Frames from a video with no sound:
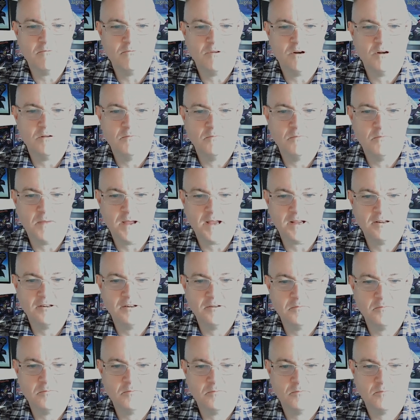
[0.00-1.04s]

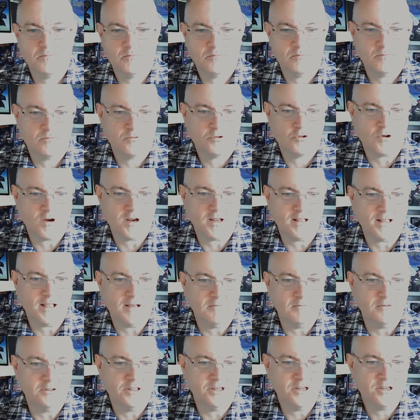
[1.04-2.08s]
Magnum track that
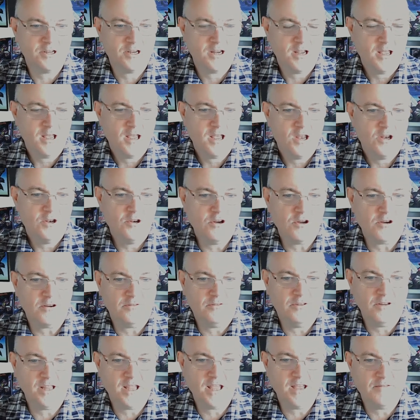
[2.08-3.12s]
one is. Not
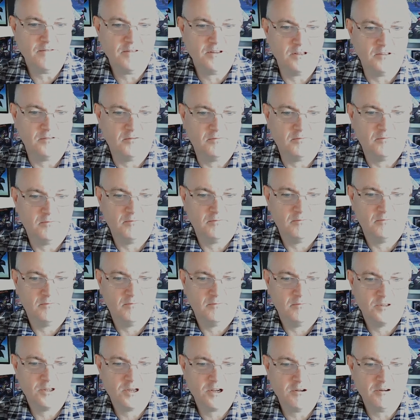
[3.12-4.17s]
Forgiven.
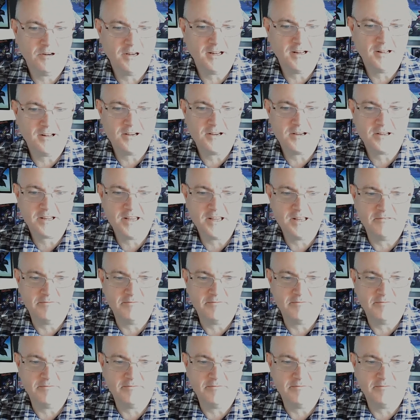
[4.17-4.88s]
Tony Clarkin.